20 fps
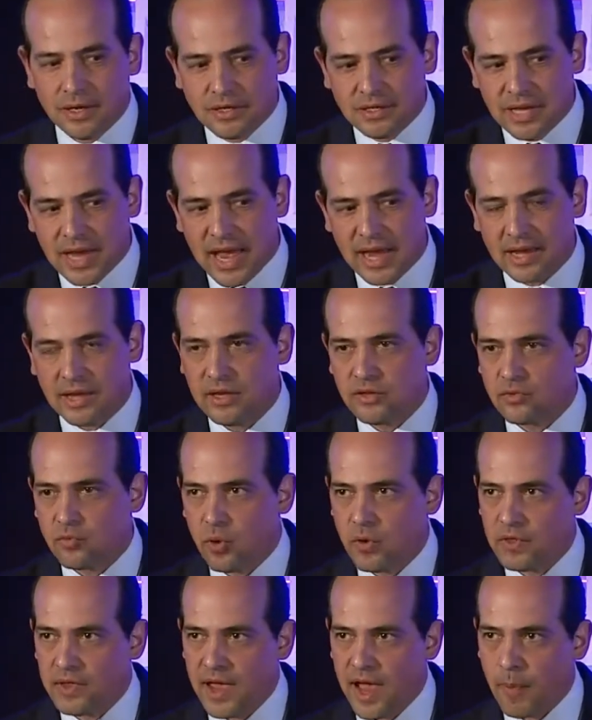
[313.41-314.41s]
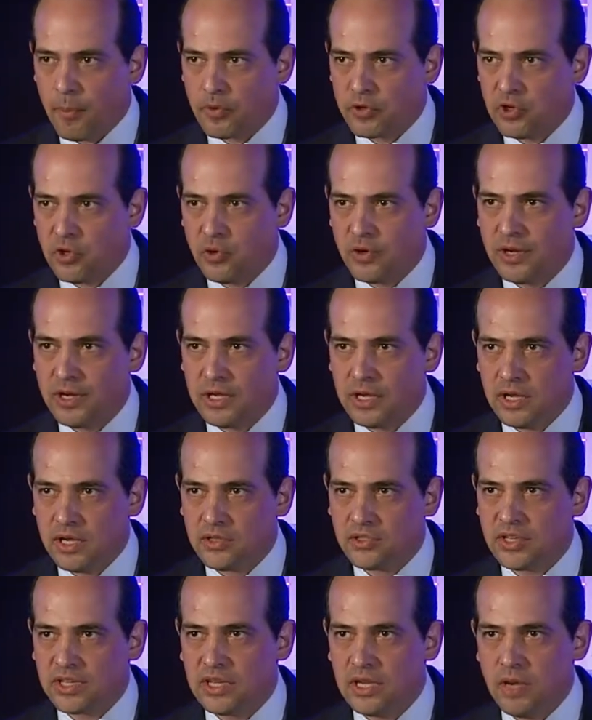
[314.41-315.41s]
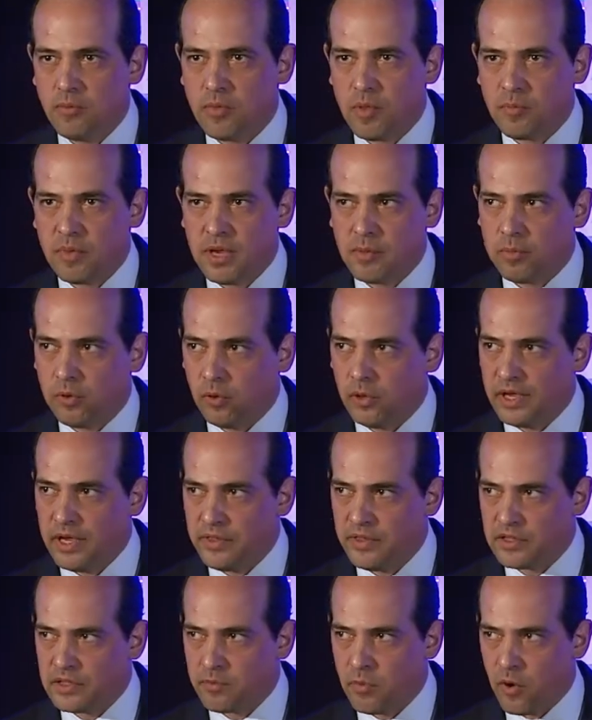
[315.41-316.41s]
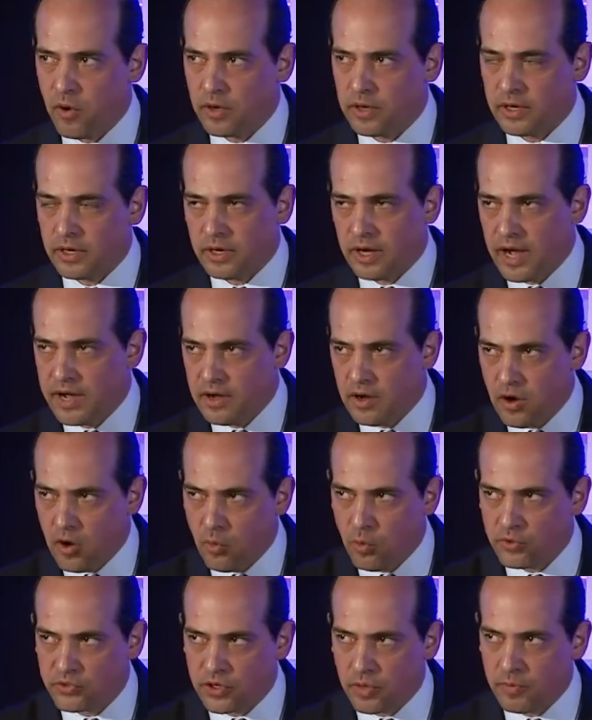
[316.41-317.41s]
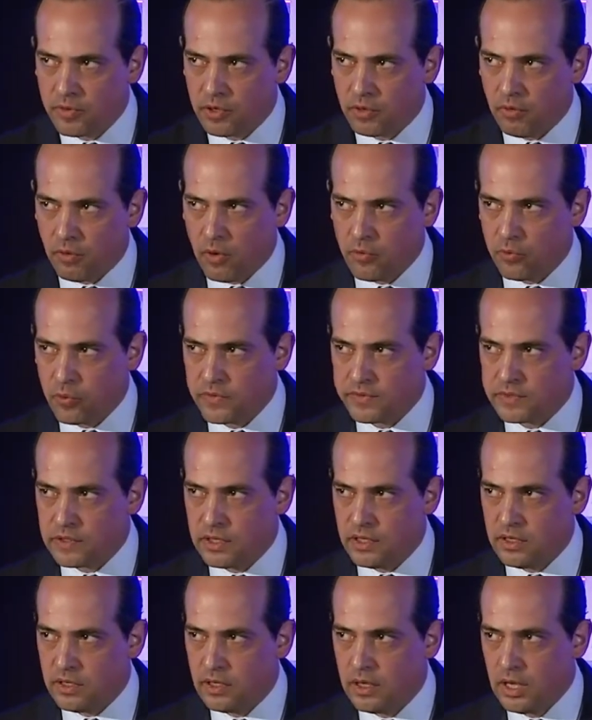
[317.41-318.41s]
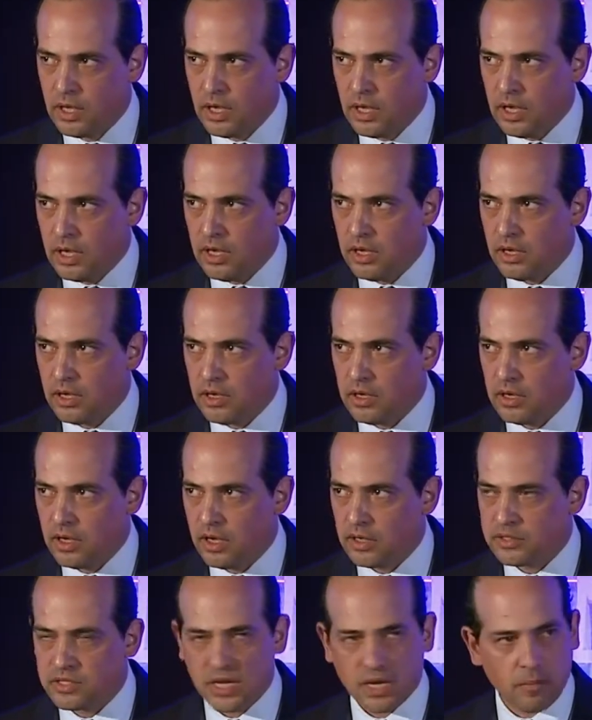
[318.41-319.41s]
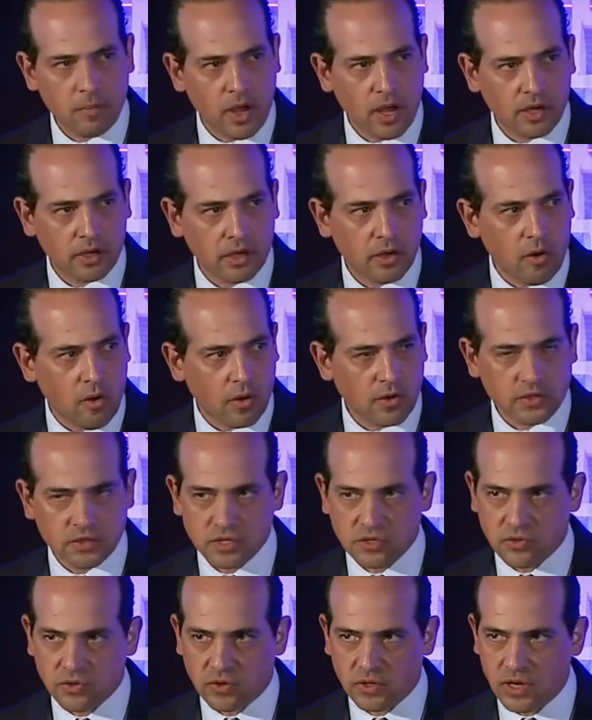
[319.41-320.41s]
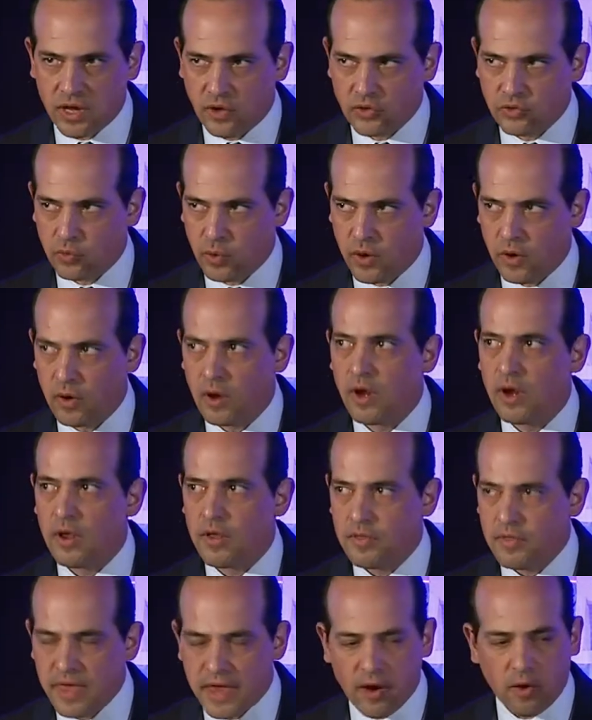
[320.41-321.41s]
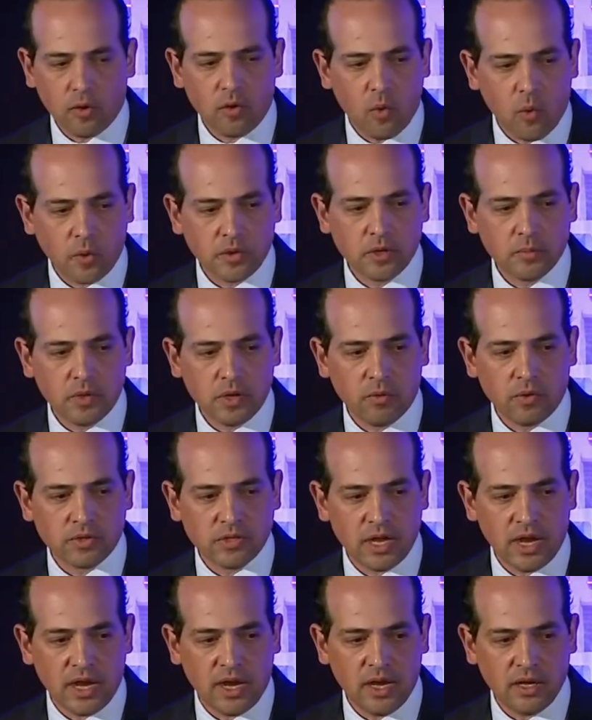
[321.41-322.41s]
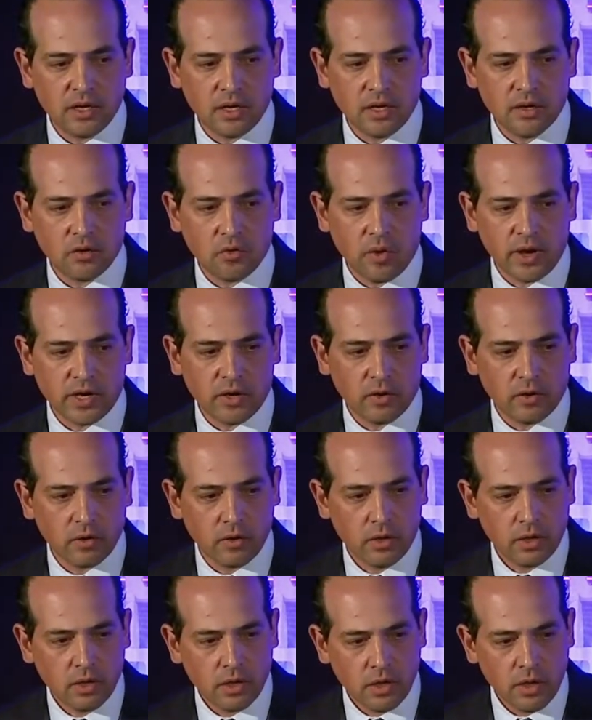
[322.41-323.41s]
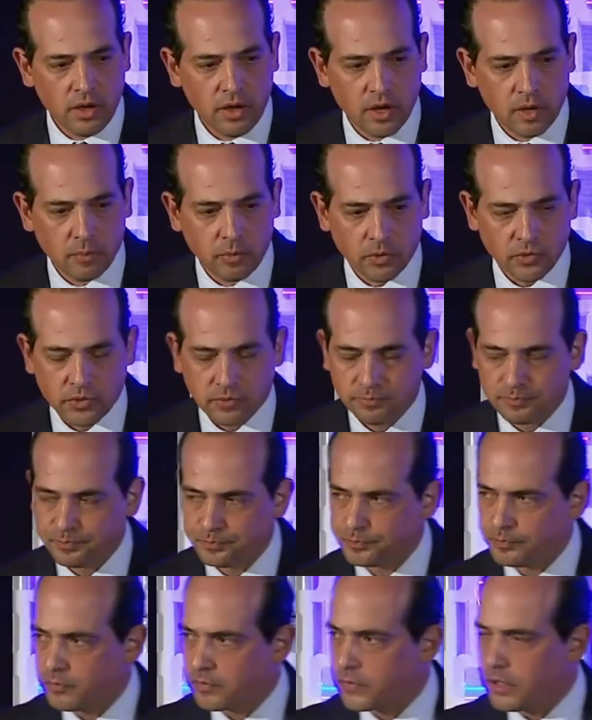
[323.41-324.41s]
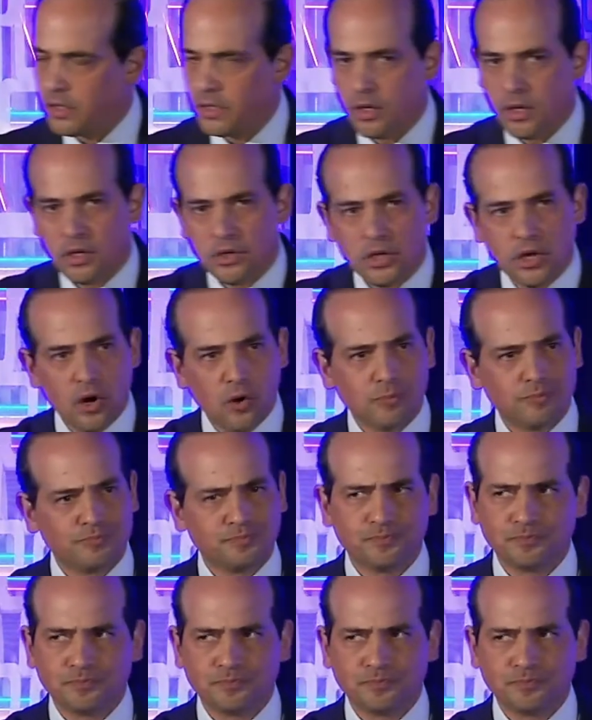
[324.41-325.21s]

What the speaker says: tech is where the opportunity is to keep the people in this market. And I know with some of the growth we've seen in Santa Monica, Arts District, and elsewhere, they are going to be retained in greater numbers. You know,